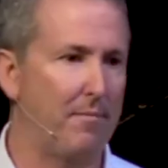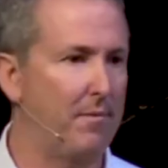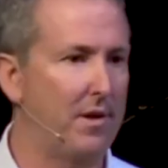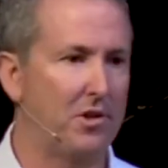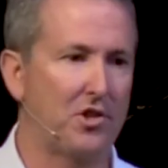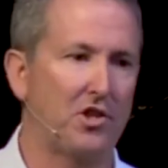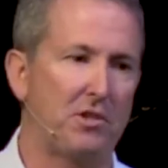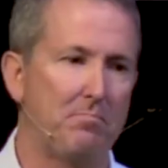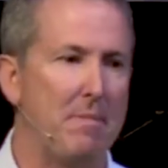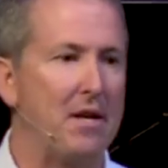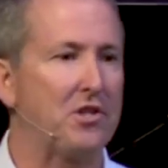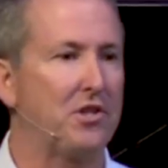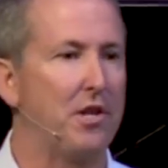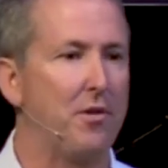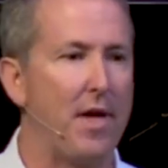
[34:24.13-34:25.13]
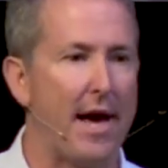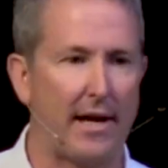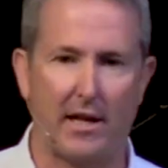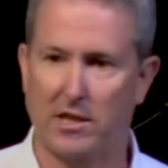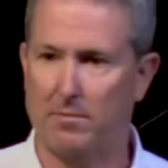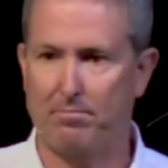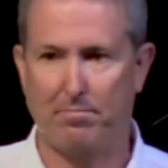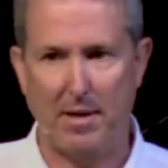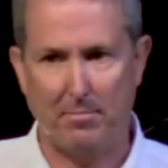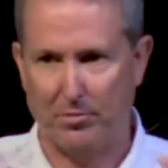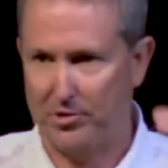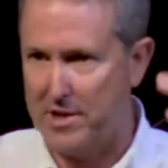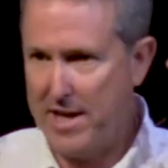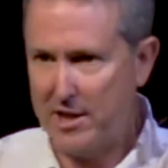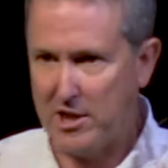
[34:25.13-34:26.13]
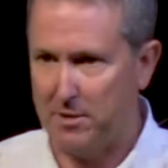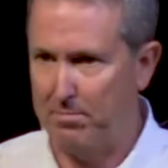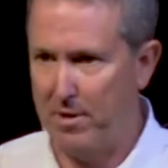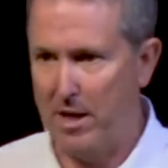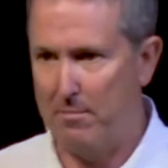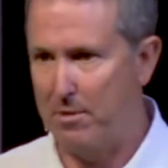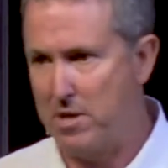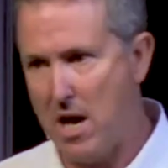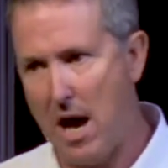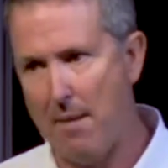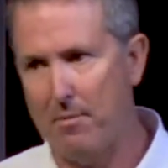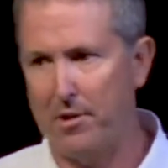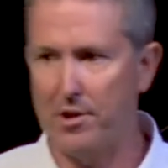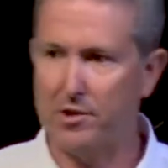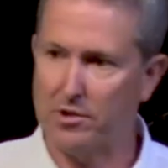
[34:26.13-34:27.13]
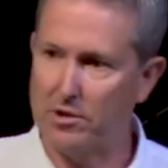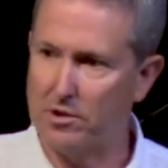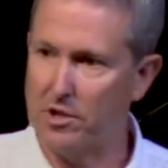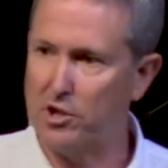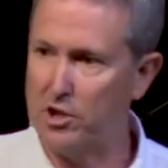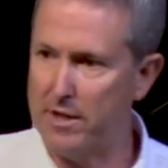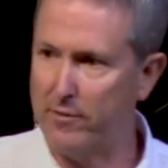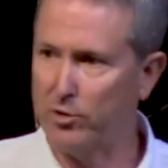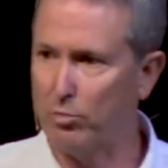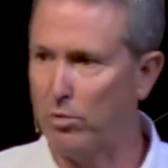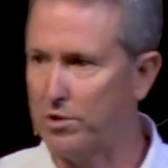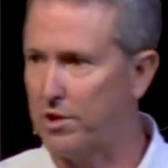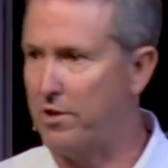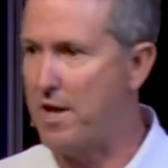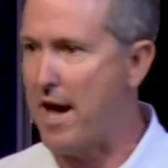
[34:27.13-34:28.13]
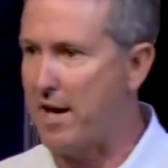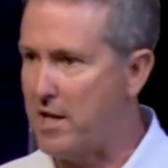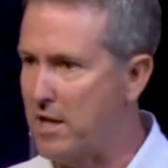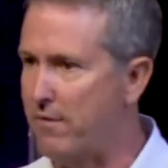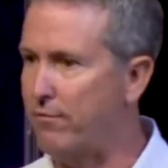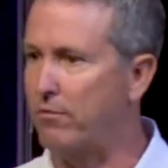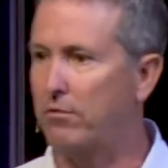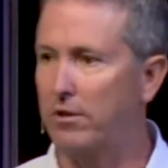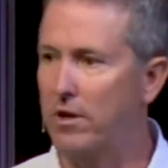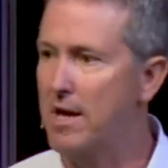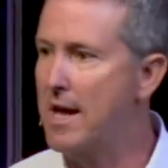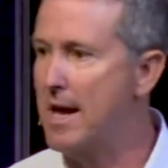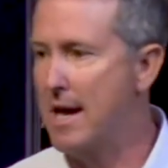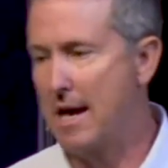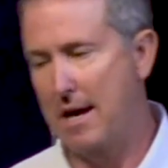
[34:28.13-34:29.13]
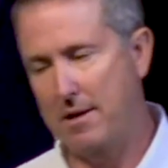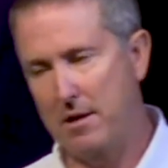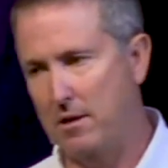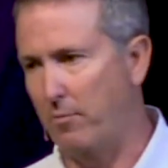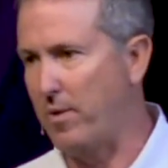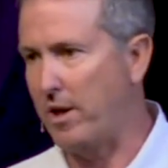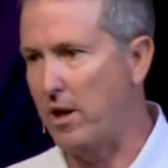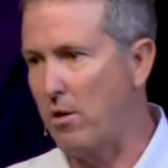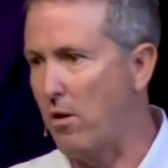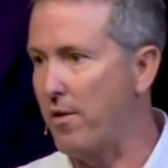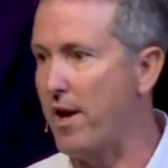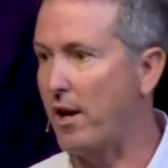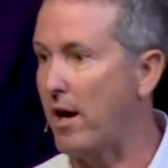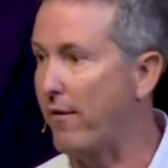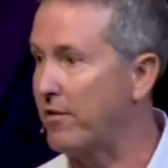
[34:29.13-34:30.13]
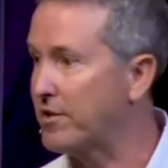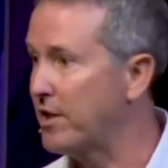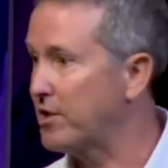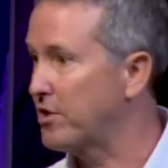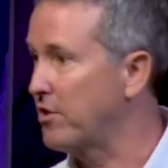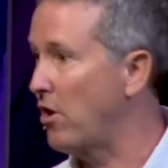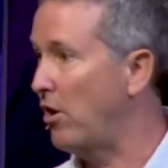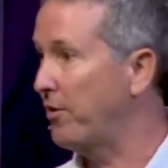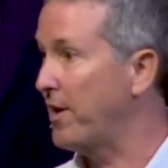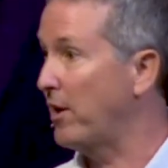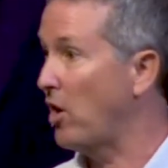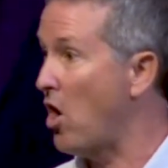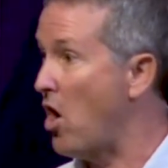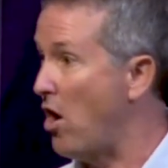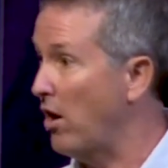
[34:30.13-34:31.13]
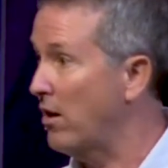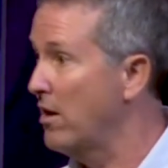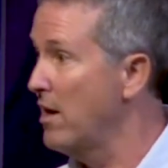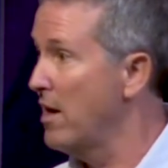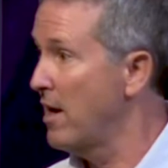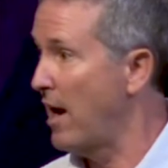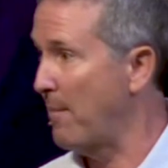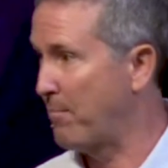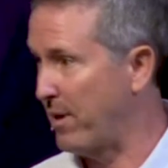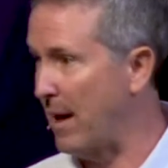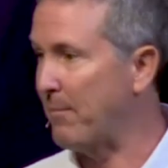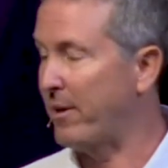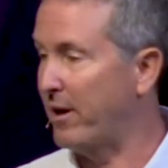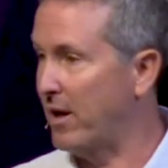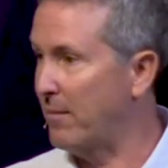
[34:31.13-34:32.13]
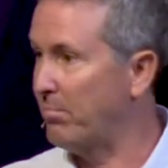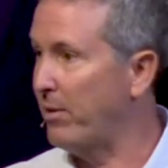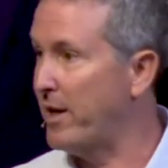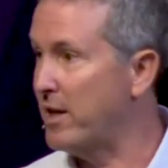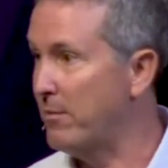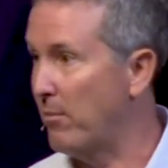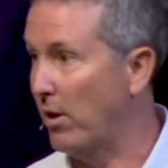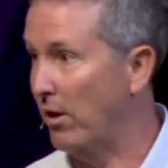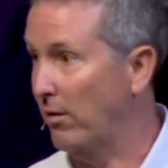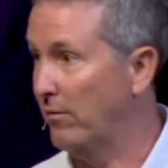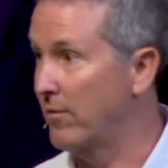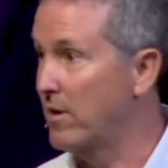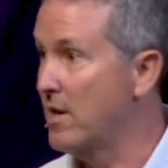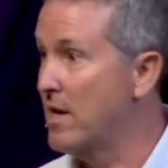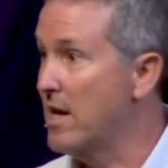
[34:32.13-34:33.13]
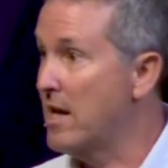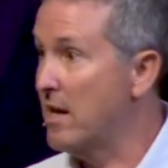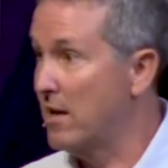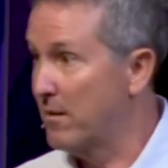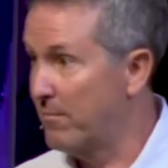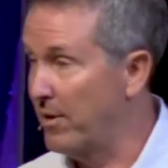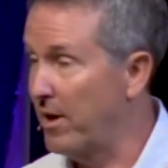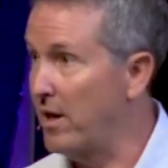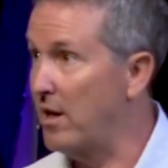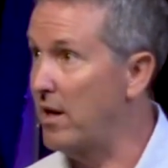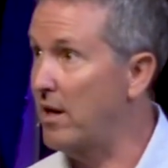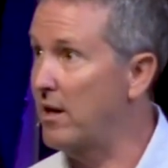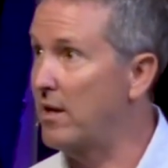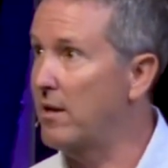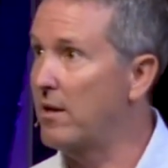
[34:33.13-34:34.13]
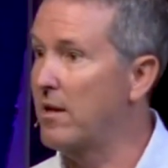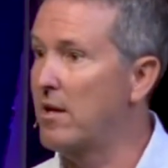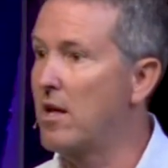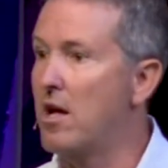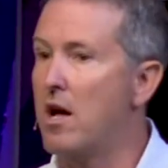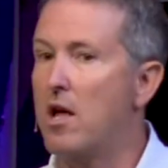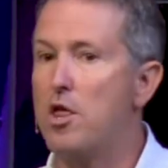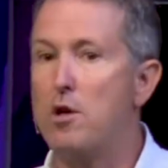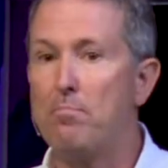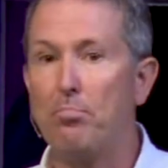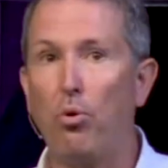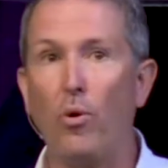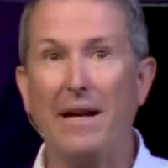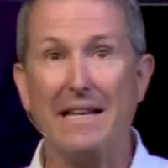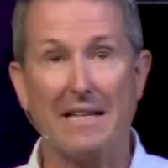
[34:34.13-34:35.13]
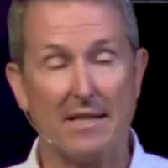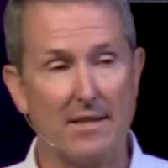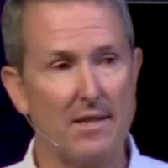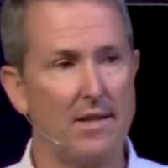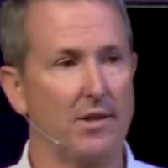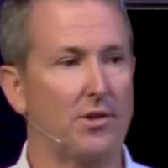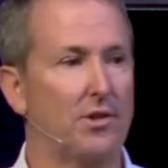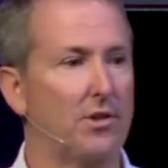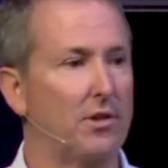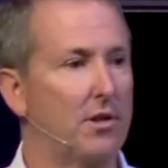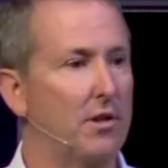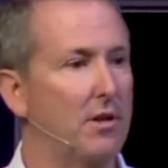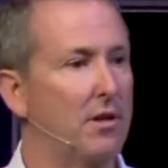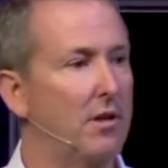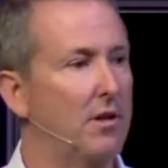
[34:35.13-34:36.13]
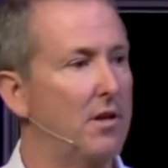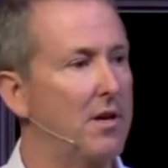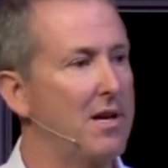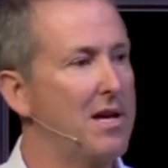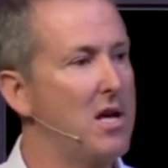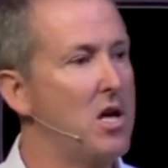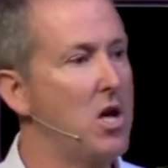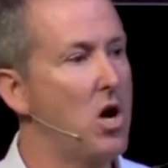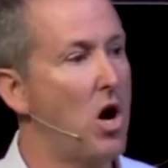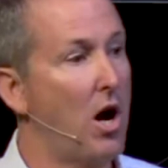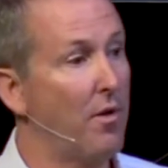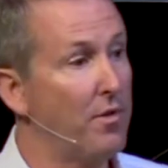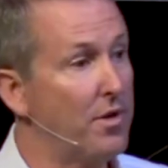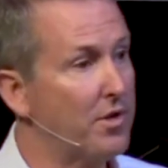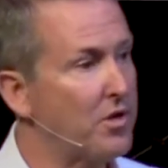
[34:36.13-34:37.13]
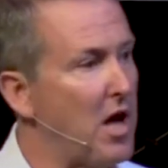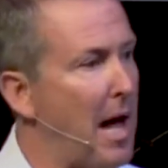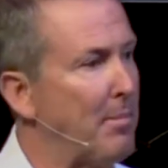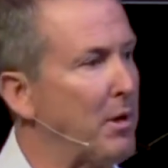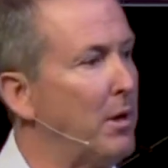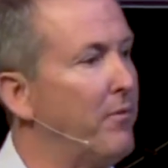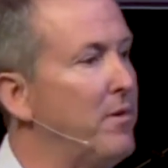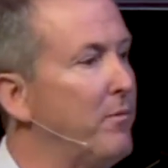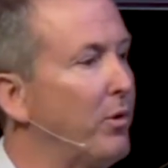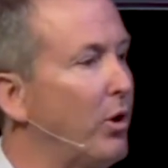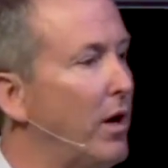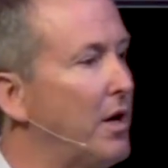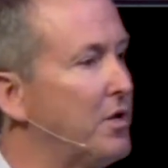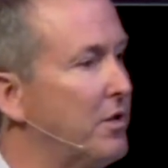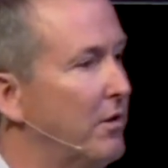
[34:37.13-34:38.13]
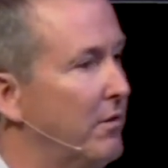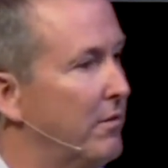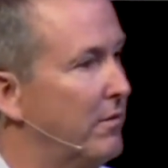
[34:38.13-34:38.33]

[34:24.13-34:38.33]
just mentioning that gets people's heads spinning. But yeah, but this is this evil's worse than that evil, and uh, we could go on that conversation all day long. Uh, but I'm getting on a plane tomorrow. But the point is this: on this topic of immigration,